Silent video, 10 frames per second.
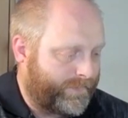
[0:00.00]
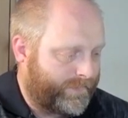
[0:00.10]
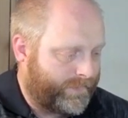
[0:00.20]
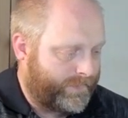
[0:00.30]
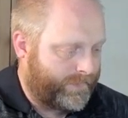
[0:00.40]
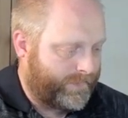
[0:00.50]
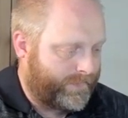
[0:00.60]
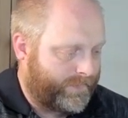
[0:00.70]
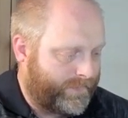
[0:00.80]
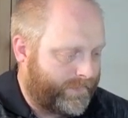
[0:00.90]

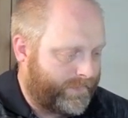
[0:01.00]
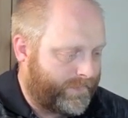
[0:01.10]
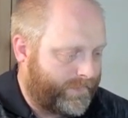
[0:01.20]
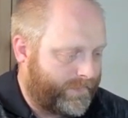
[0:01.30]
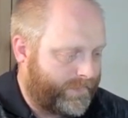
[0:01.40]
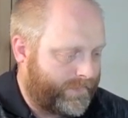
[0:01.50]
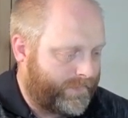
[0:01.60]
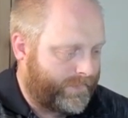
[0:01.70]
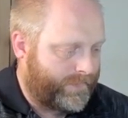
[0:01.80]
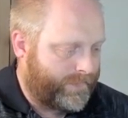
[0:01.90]

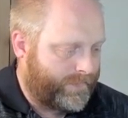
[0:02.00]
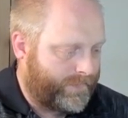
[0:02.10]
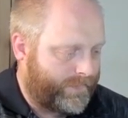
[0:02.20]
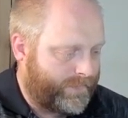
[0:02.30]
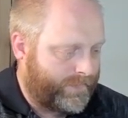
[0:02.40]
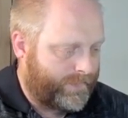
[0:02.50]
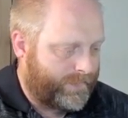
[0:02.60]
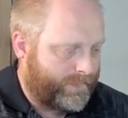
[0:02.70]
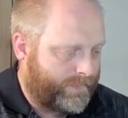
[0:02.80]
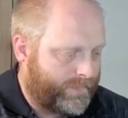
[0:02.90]

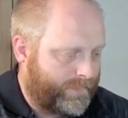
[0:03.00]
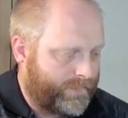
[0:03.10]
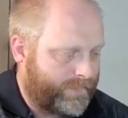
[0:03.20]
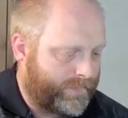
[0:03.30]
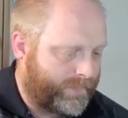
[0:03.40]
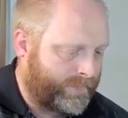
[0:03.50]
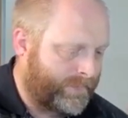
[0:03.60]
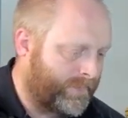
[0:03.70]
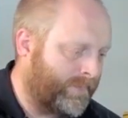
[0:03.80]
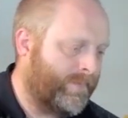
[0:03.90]

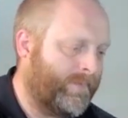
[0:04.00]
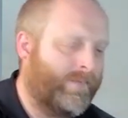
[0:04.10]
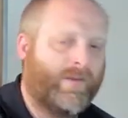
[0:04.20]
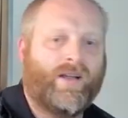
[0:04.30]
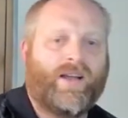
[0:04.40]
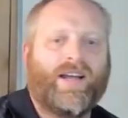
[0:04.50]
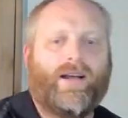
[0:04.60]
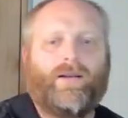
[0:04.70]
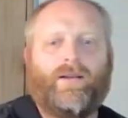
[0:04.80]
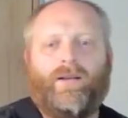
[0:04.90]
(no one is talking)